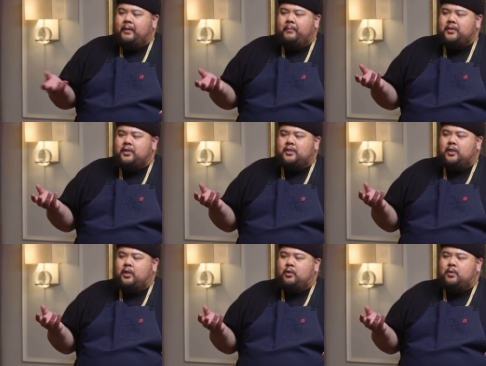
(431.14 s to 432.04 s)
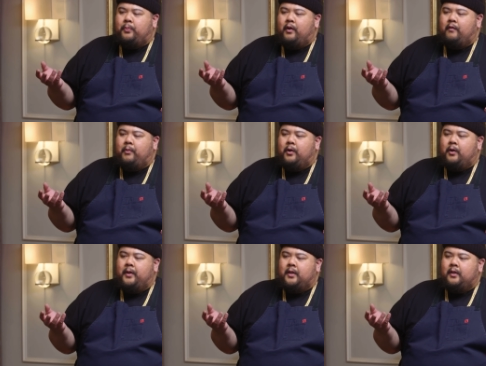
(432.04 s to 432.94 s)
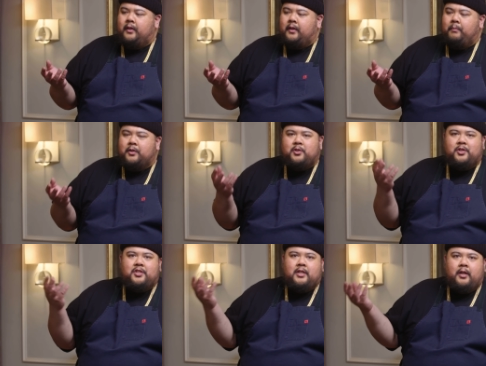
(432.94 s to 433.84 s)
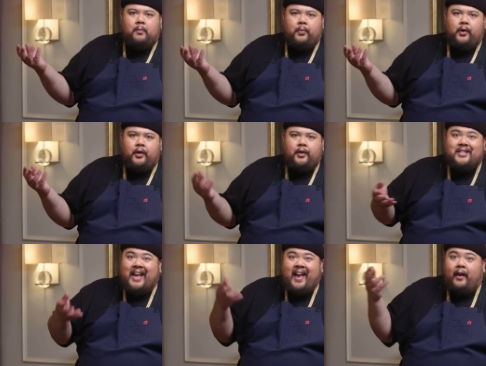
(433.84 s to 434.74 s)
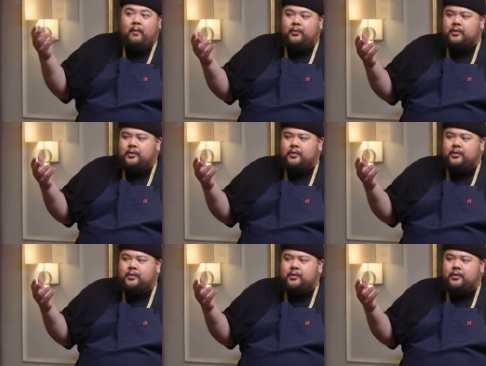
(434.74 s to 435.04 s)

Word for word: I mean, mustard's a huge part of burger making, like mustard seared burgers, animal